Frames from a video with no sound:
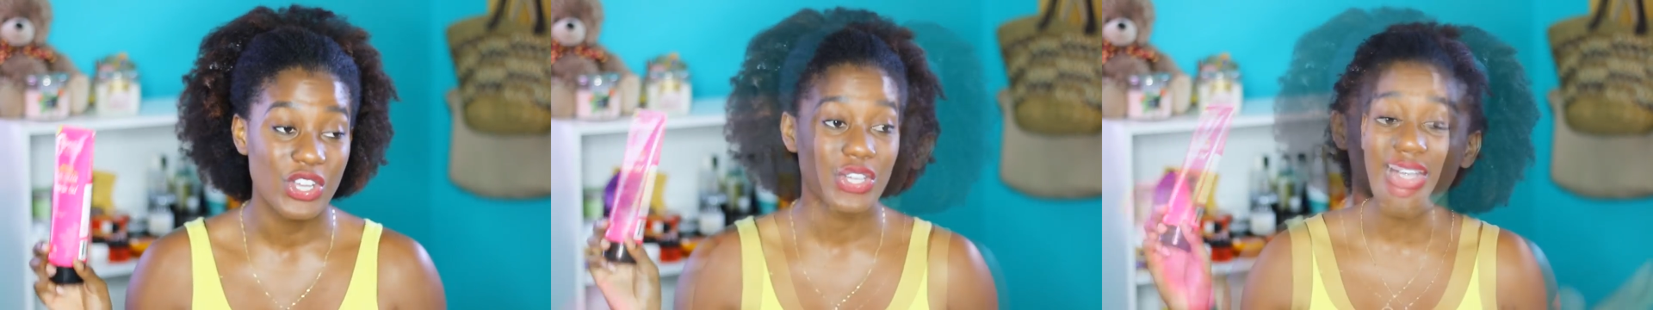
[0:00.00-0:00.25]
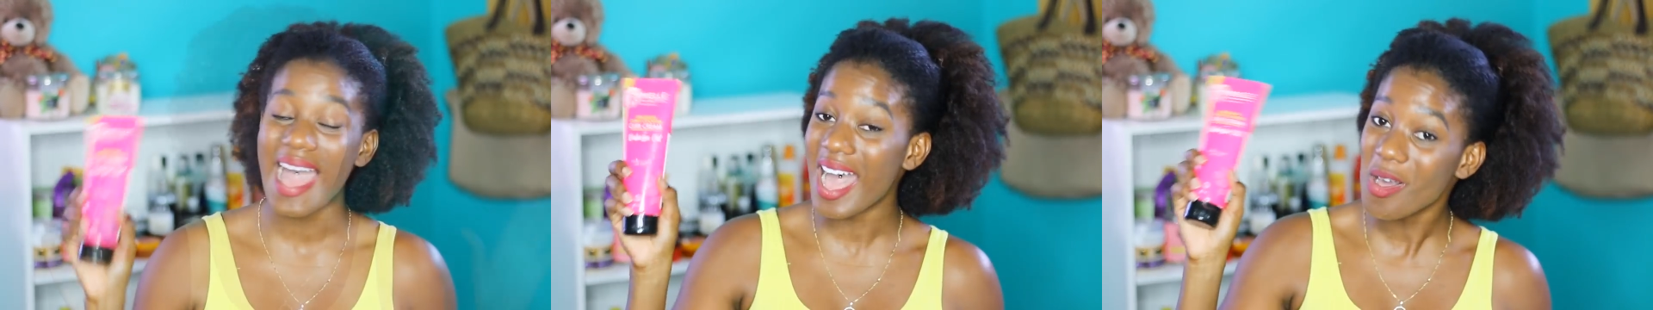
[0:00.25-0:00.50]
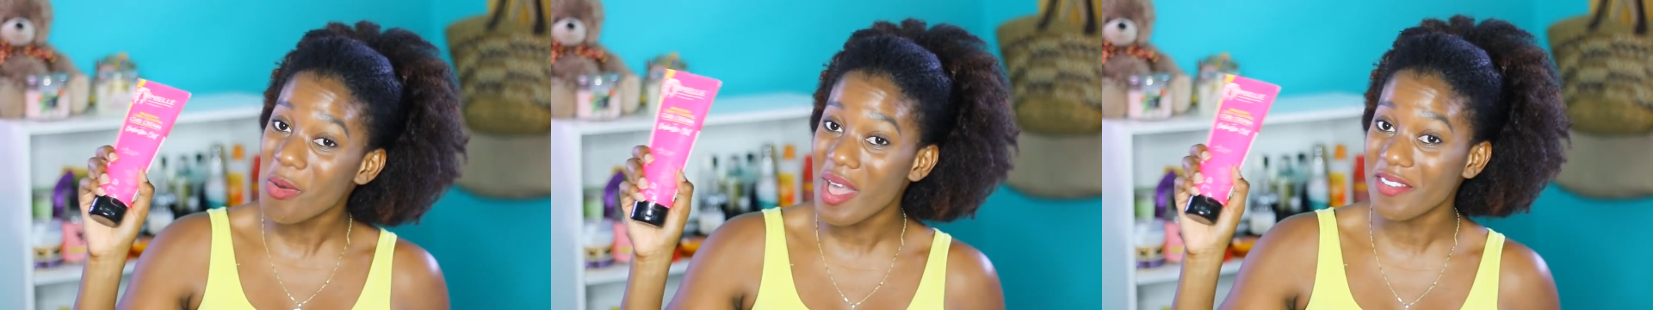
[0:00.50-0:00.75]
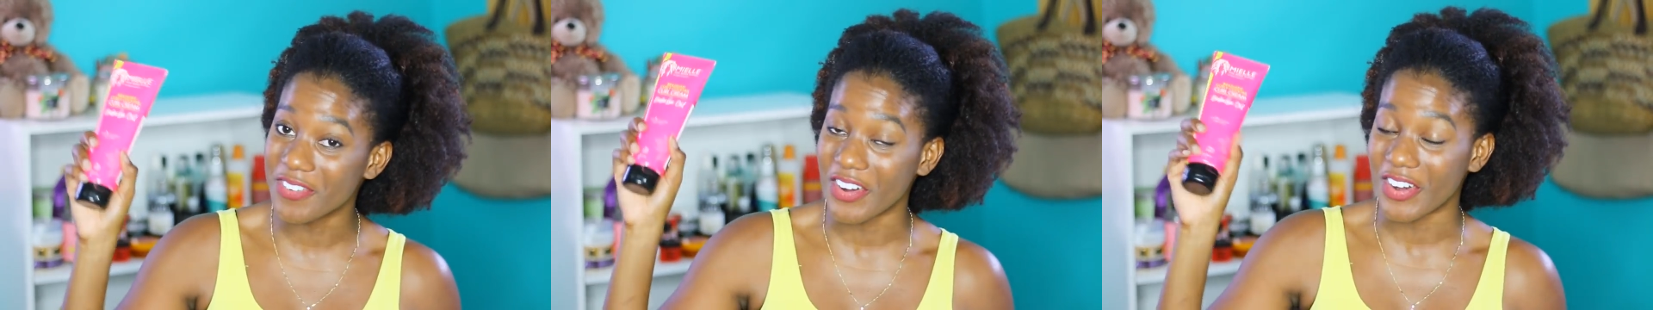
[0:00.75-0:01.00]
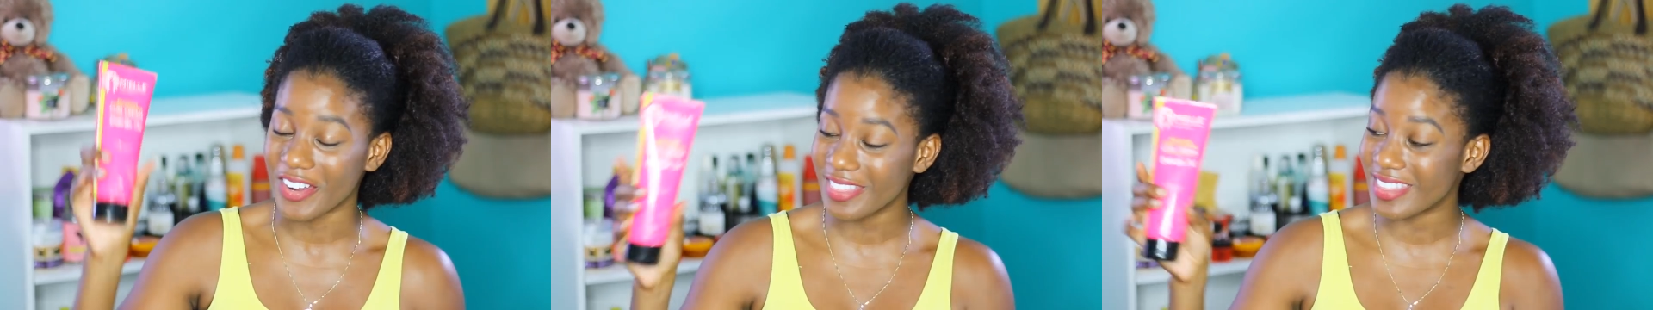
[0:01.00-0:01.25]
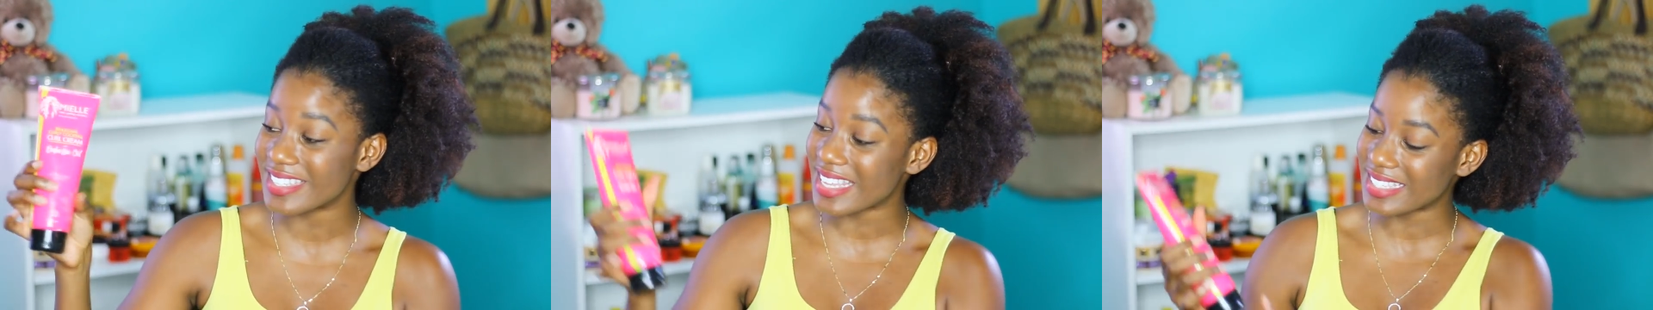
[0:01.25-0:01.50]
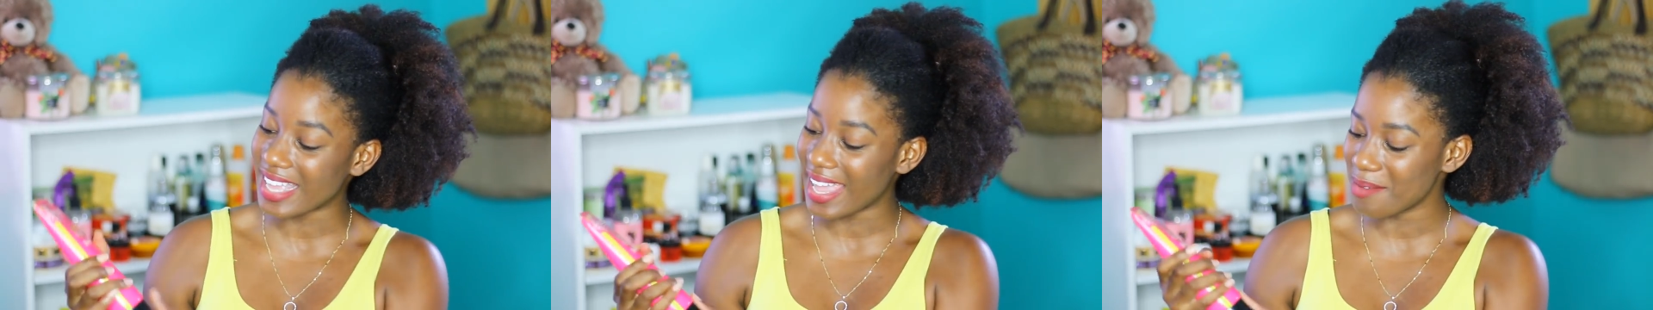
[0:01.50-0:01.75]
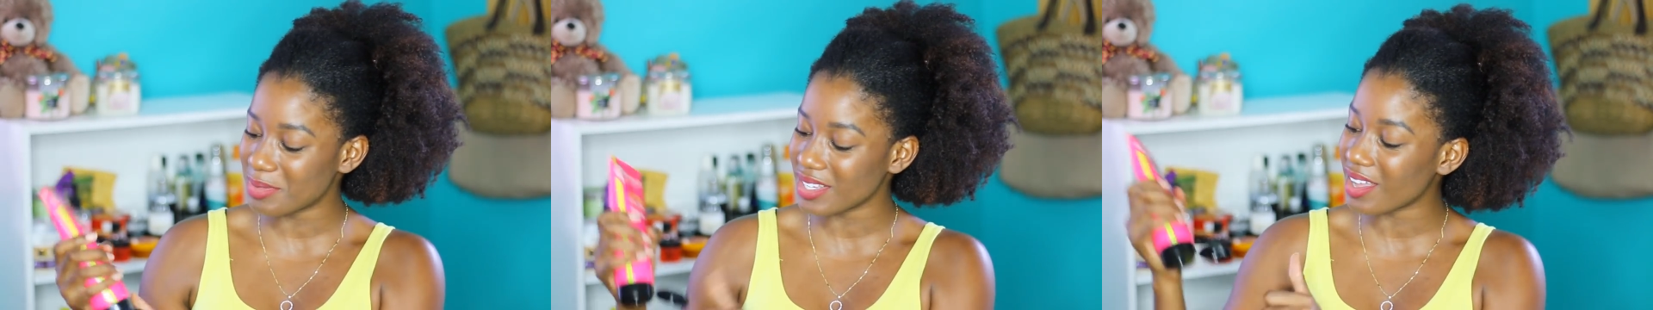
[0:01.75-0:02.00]
However, this is
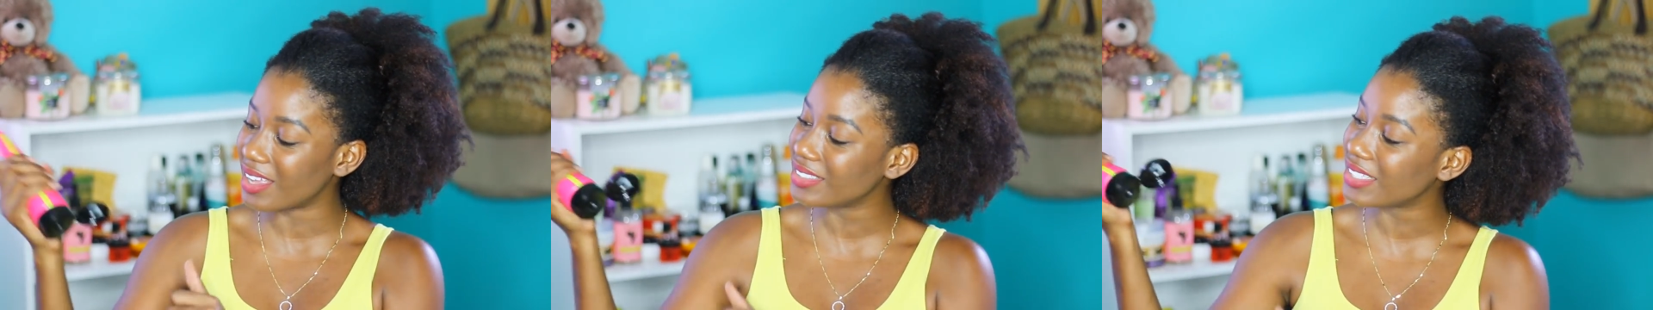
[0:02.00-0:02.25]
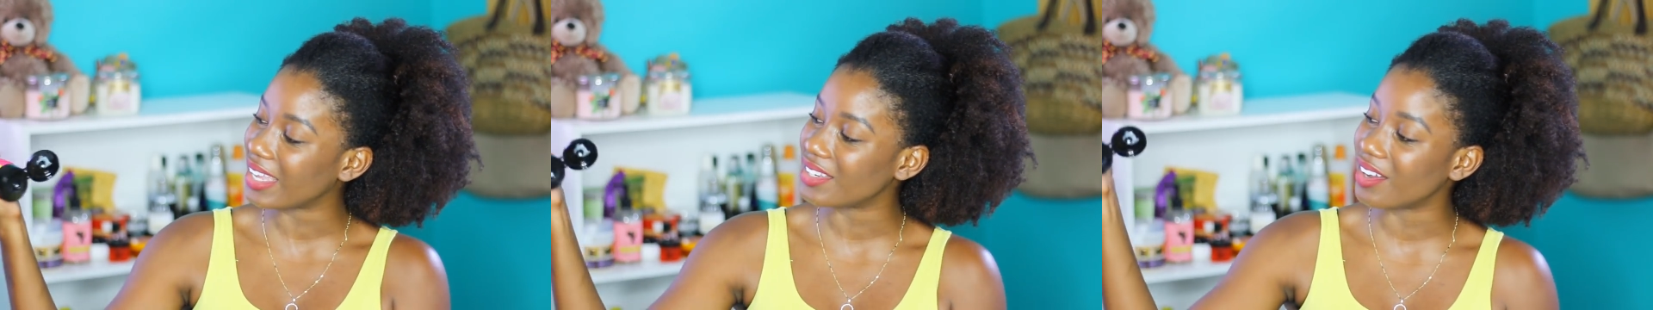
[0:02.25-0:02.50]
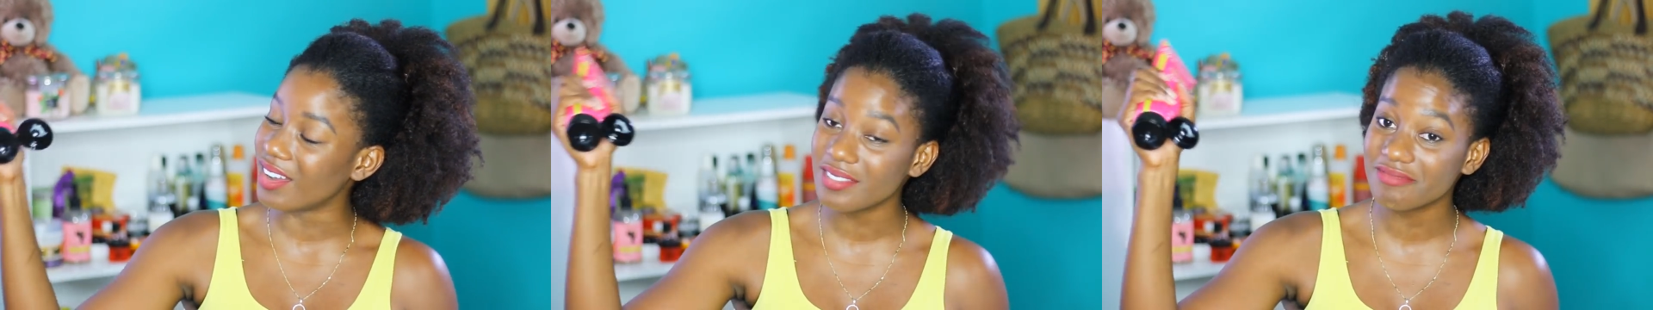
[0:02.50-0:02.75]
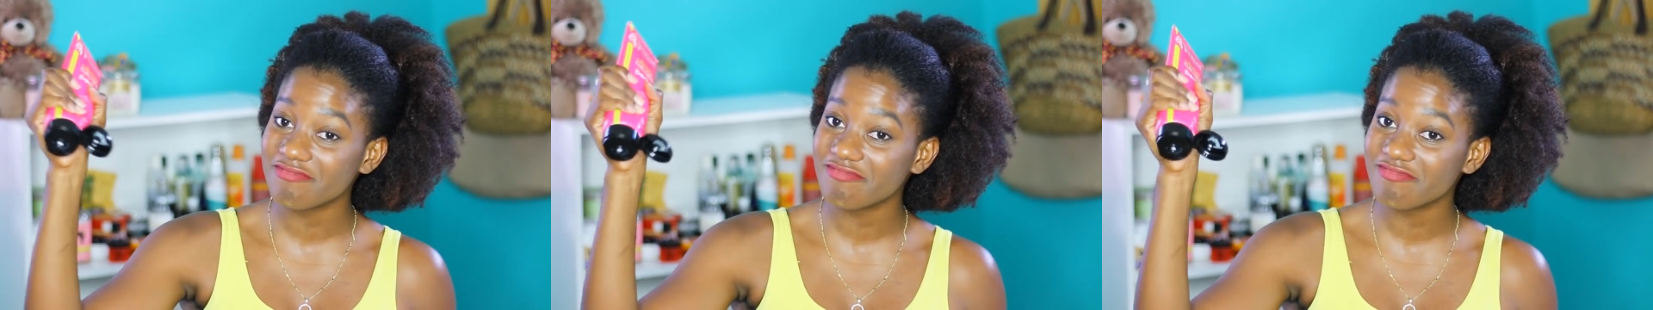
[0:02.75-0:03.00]
an empty container,